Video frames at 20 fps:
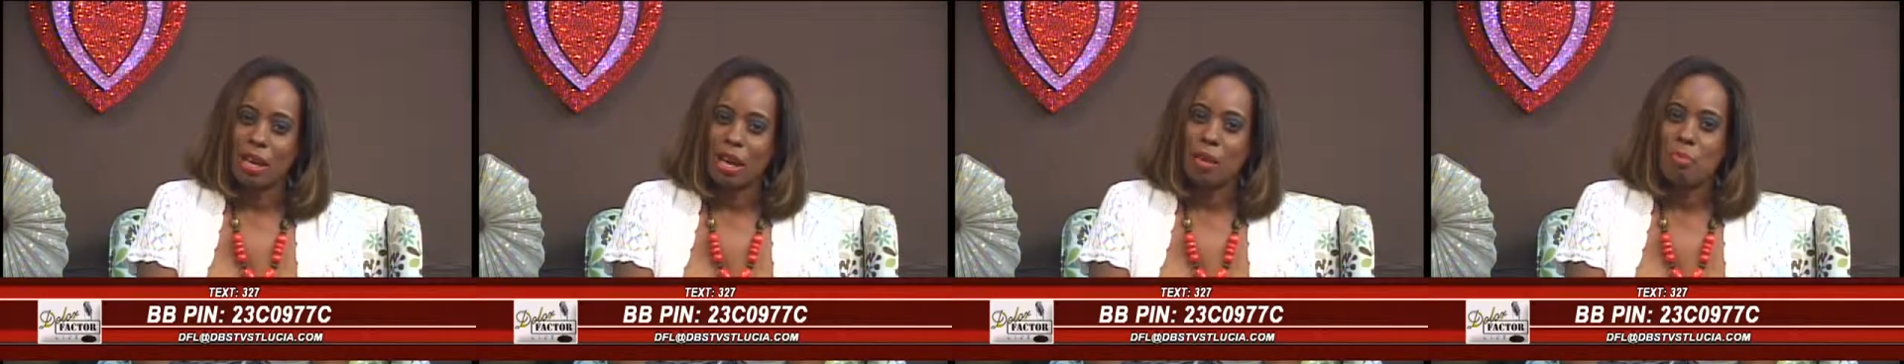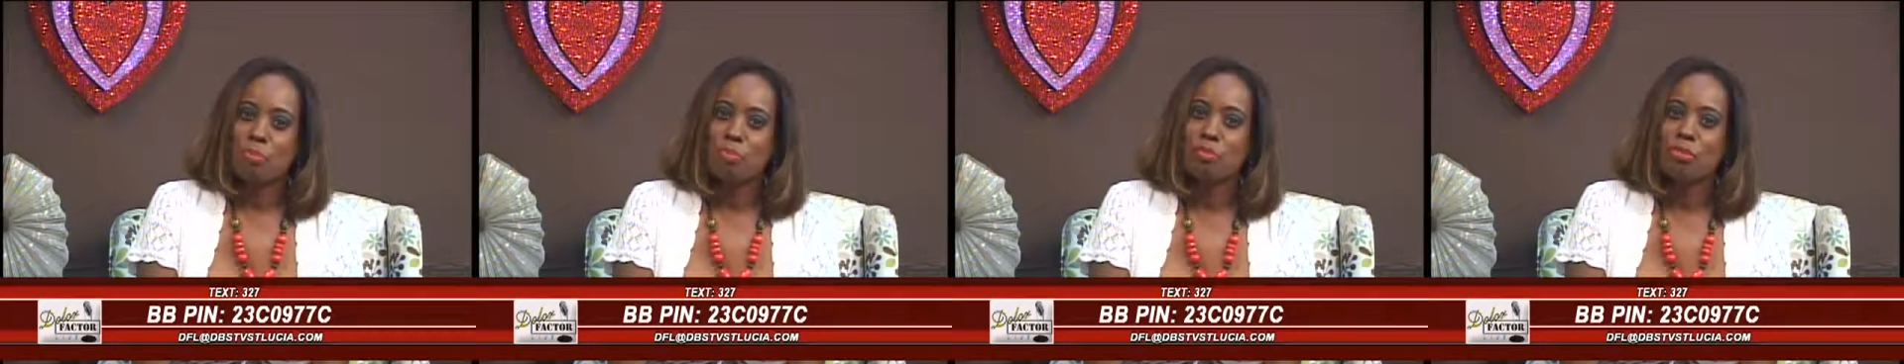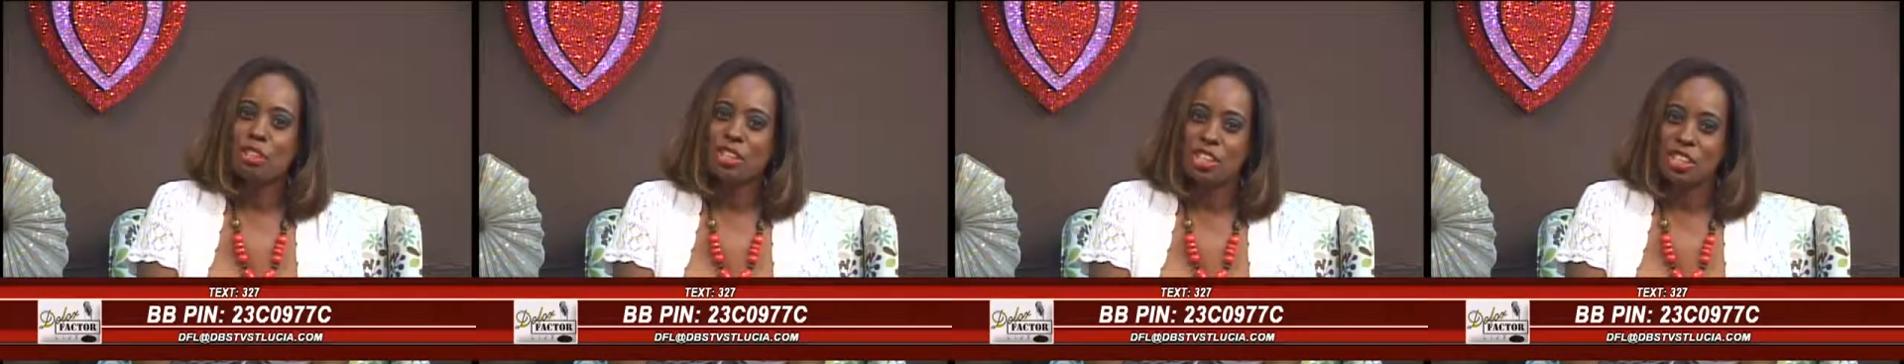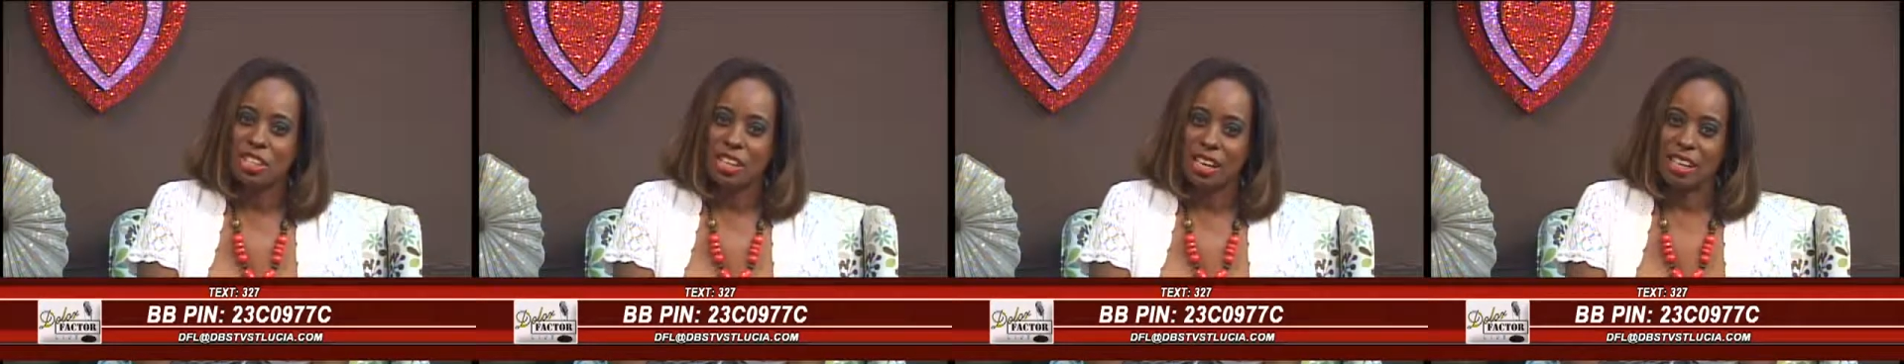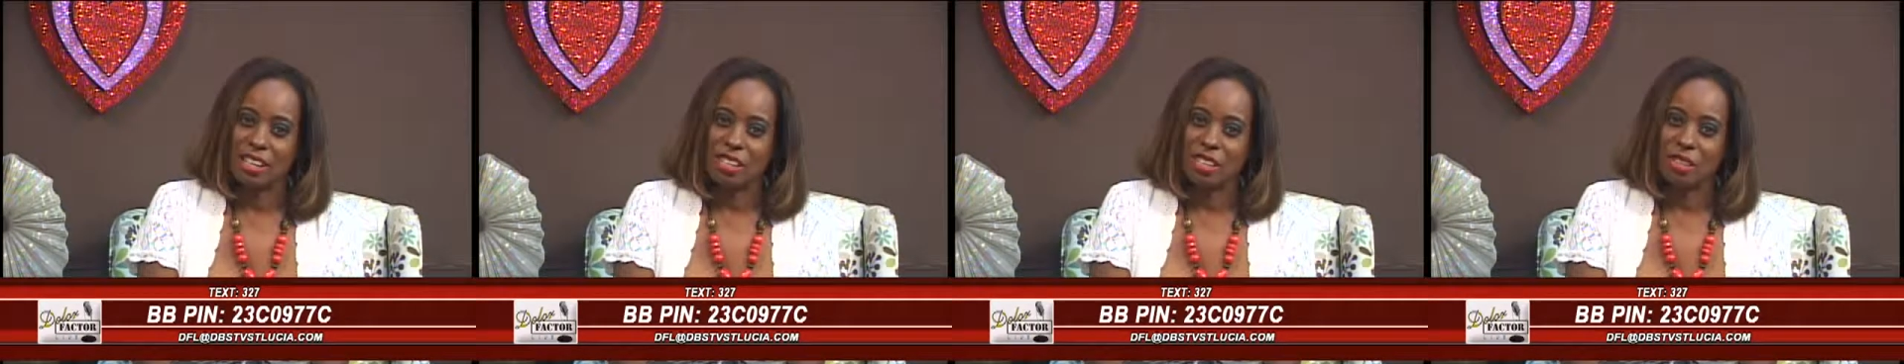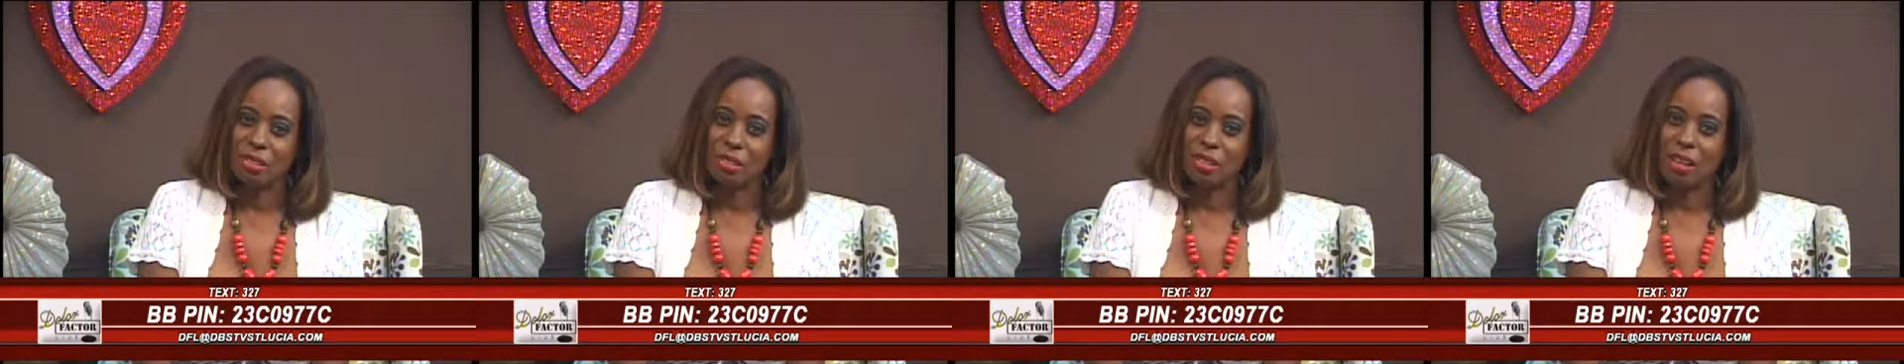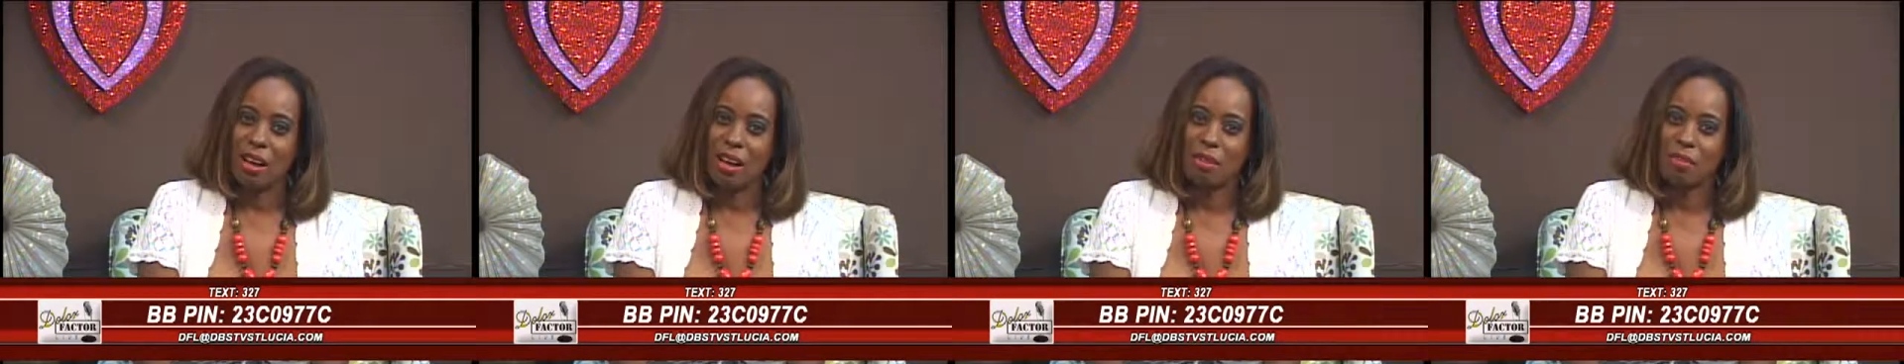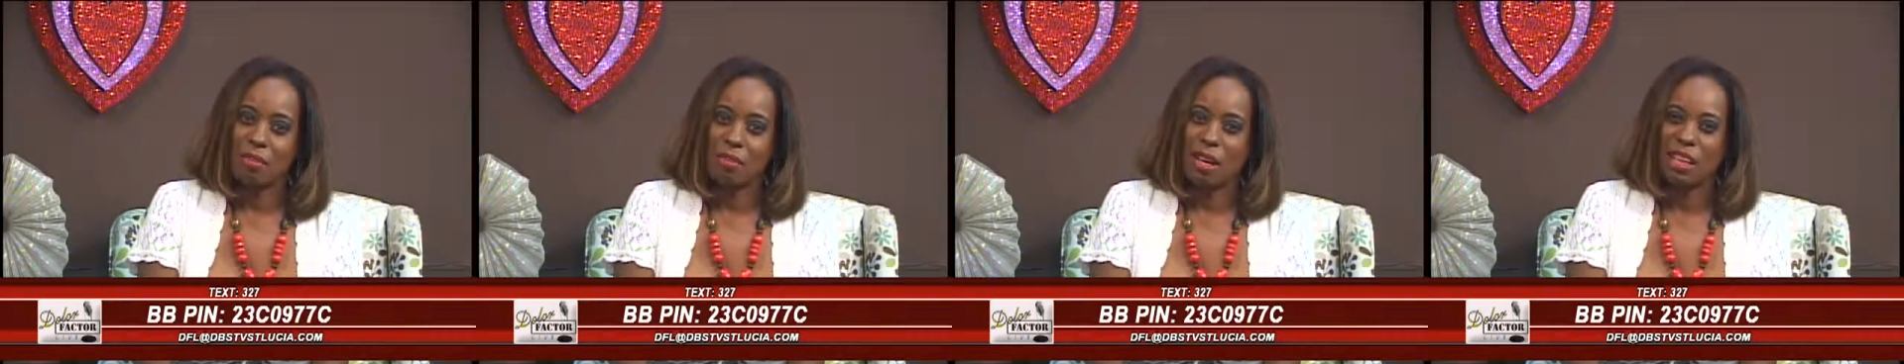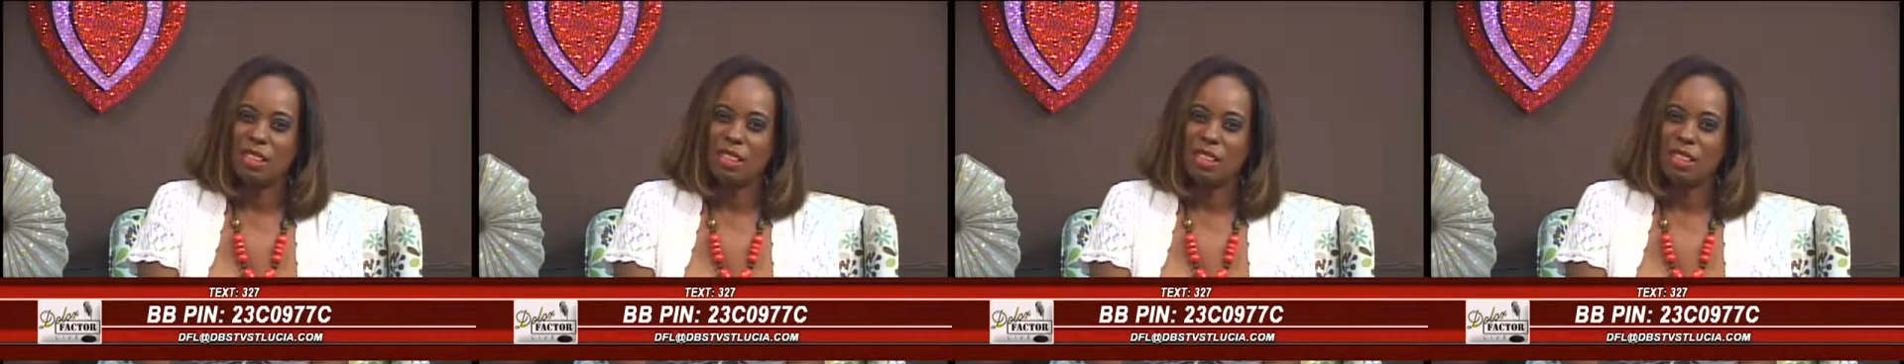appreciate your love,